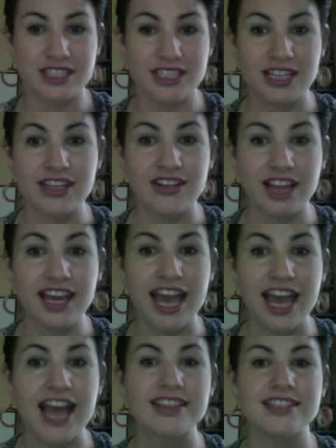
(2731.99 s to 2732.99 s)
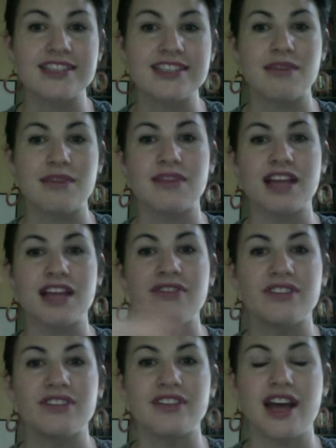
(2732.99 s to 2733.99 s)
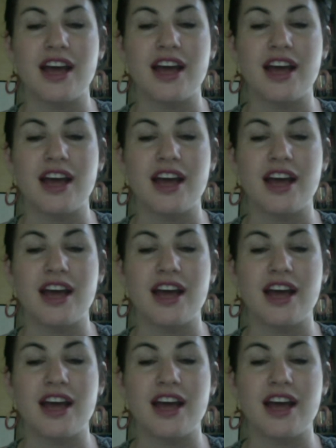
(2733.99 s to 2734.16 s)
they're like at the same level.